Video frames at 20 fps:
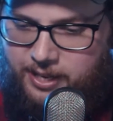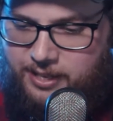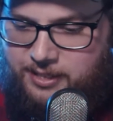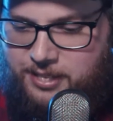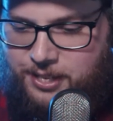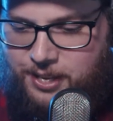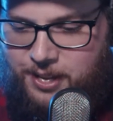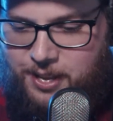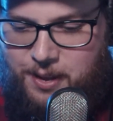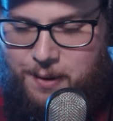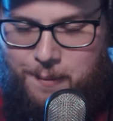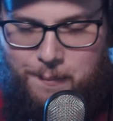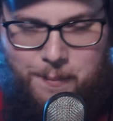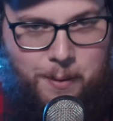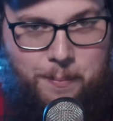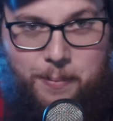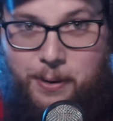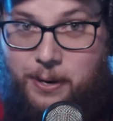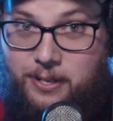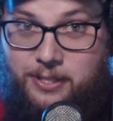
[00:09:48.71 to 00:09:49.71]
and
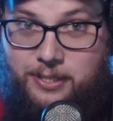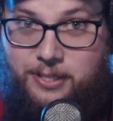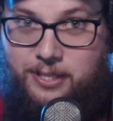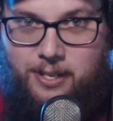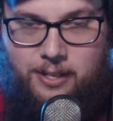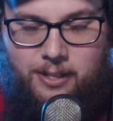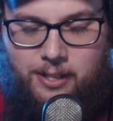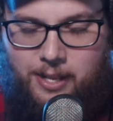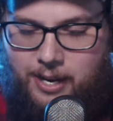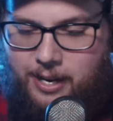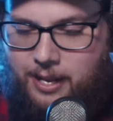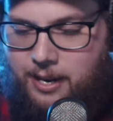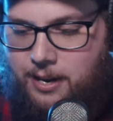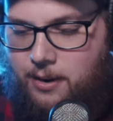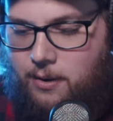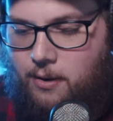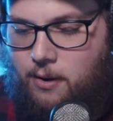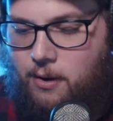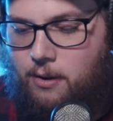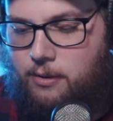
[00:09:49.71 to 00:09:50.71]
my parents didn't like it
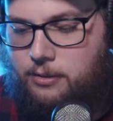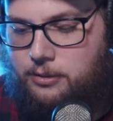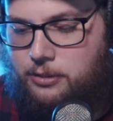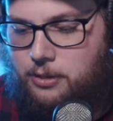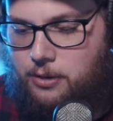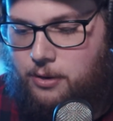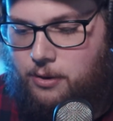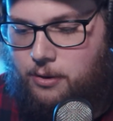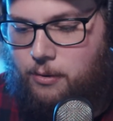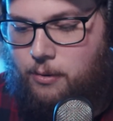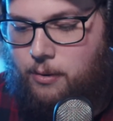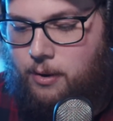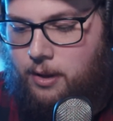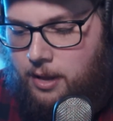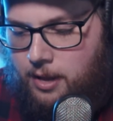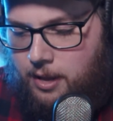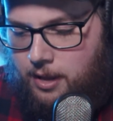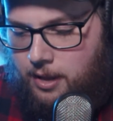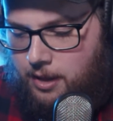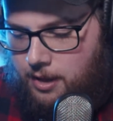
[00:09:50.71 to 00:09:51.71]
at all. So
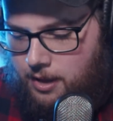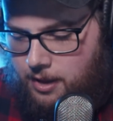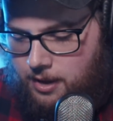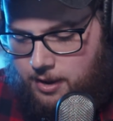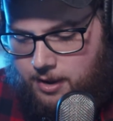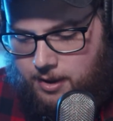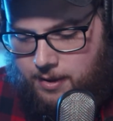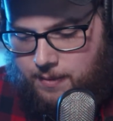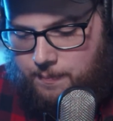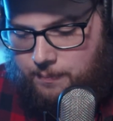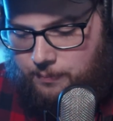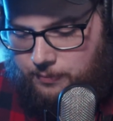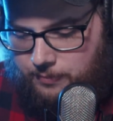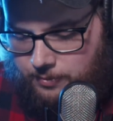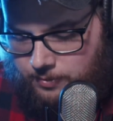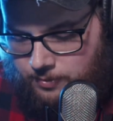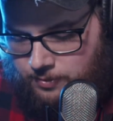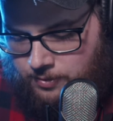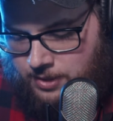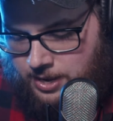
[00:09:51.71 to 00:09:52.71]
um,
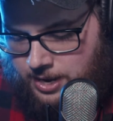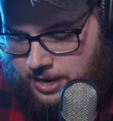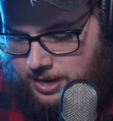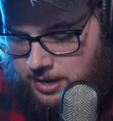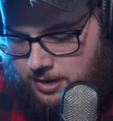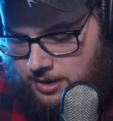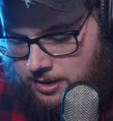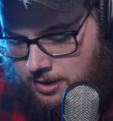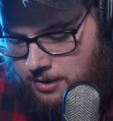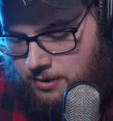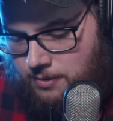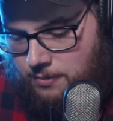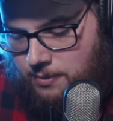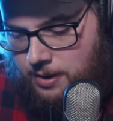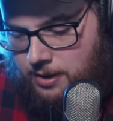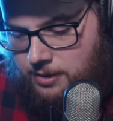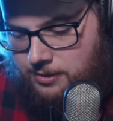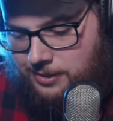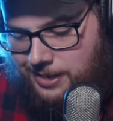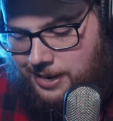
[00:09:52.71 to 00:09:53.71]
then,
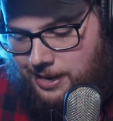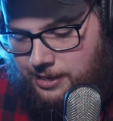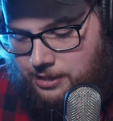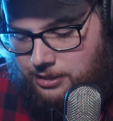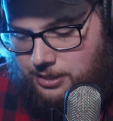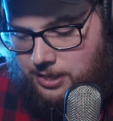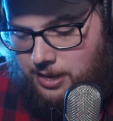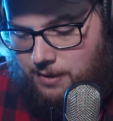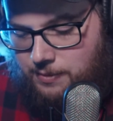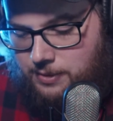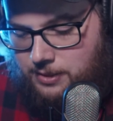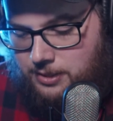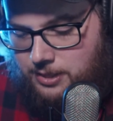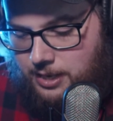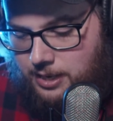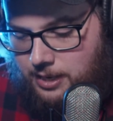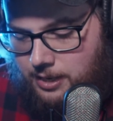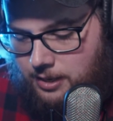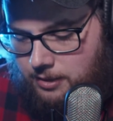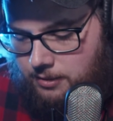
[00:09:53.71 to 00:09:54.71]
around the age of
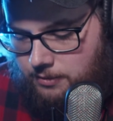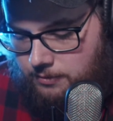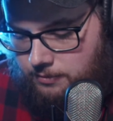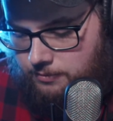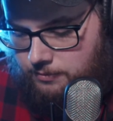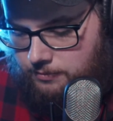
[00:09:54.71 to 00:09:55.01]
17,